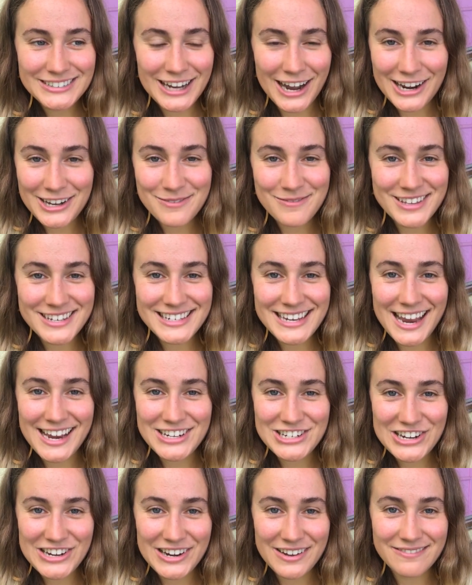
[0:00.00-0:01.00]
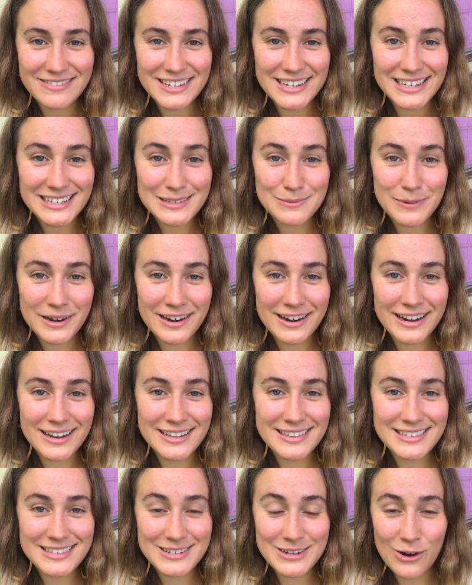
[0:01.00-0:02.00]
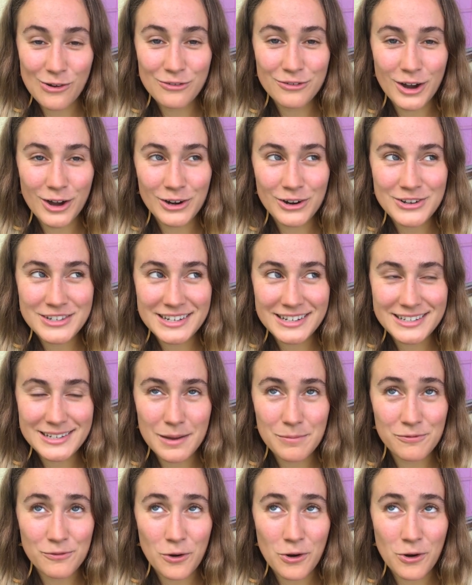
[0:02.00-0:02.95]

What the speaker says: documentation of the experience, no photos except